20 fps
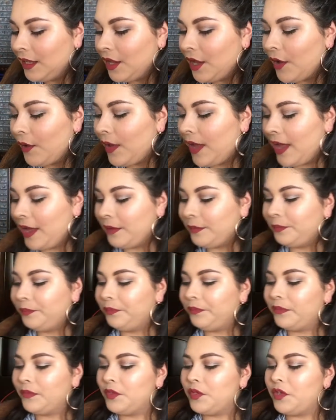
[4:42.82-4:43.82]
Okay,
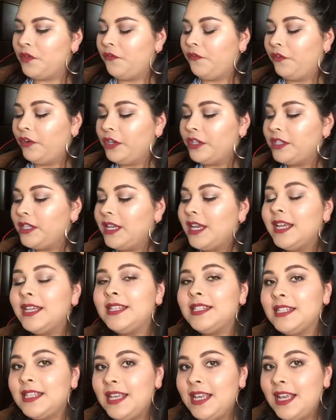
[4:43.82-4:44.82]
so the first thing I
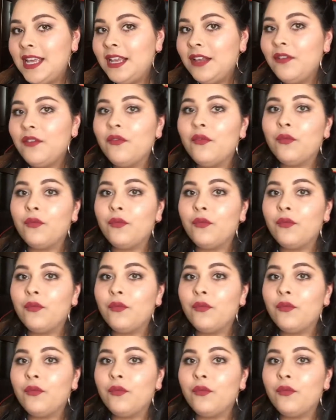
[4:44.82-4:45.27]
see